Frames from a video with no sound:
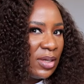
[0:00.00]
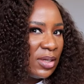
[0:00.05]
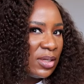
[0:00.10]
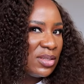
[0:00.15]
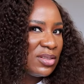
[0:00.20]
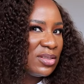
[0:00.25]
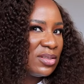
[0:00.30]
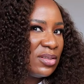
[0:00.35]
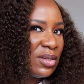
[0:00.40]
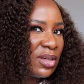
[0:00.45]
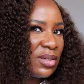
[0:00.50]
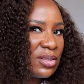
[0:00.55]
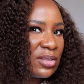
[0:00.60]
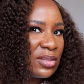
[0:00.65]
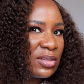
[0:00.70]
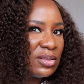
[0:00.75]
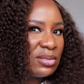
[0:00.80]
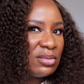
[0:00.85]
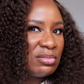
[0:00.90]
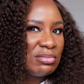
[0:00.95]
It's
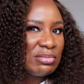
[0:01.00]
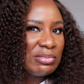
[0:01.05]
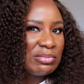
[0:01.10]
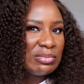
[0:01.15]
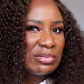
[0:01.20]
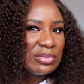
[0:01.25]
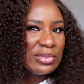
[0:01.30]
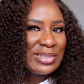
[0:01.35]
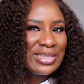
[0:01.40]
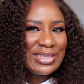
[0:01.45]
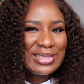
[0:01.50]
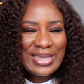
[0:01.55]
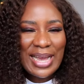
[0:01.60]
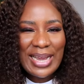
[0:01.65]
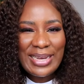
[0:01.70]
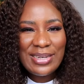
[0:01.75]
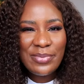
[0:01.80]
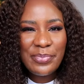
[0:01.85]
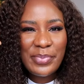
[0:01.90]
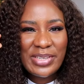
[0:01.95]
just a
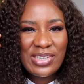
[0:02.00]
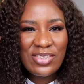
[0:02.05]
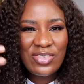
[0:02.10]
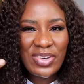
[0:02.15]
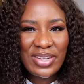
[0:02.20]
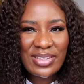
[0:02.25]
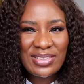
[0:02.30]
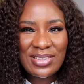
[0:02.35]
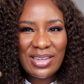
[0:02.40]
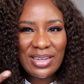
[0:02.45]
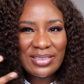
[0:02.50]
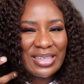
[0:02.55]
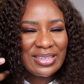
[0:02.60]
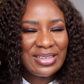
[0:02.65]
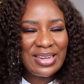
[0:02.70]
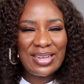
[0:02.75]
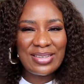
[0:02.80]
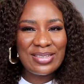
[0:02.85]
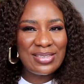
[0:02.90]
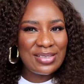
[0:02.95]
tiny bit stretched out
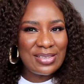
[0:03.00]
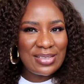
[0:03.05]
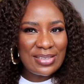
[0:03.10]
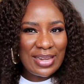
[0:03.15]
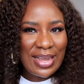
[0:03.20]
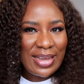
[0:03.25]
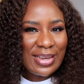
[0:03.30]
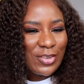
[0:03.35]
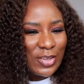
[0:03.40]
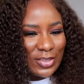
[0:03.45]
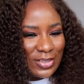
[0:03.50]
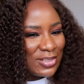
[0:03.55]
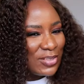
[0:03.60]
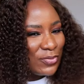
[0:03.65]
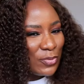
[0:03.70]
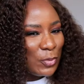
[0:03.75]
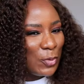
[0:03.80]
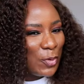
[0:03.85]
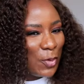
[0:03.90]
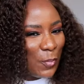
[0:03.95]
and that's it like it doesn't
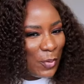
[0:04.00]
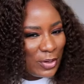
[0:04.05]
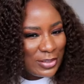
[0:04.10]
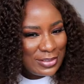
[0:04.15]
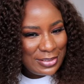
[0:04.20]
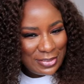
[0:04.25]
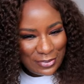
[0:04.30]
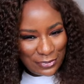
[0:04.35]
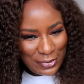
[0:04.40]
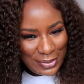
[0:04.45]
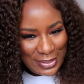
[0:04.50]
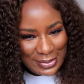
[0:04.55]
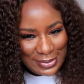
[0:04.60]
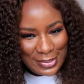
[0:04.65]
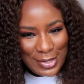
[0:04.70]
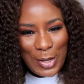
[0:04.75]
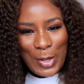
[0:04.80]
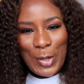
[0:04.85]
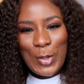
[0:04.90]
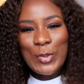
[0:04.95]
even look much different